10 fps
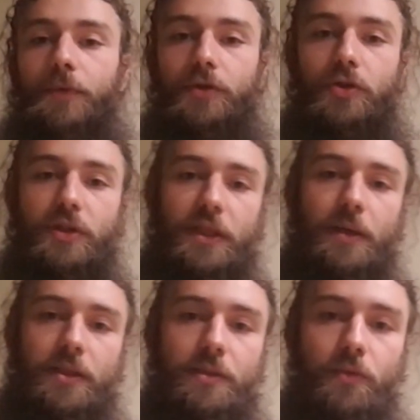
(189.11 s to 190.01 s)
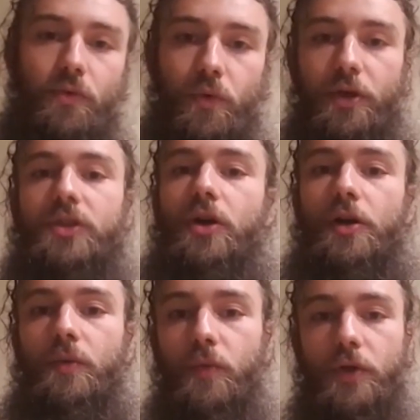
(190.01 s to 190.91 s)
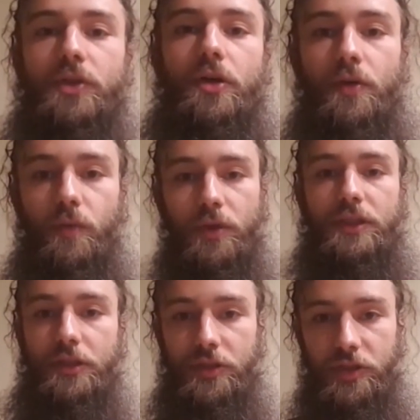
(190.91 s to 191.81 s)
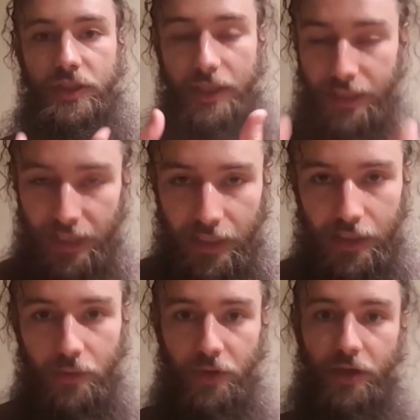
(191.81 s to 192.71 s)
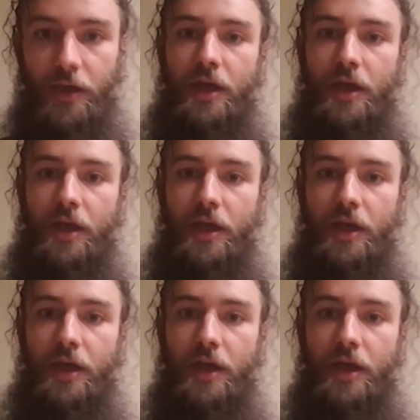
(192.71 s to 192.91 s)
And you can think of someone who works hard and works hard and works hard, is just not getting anywhere,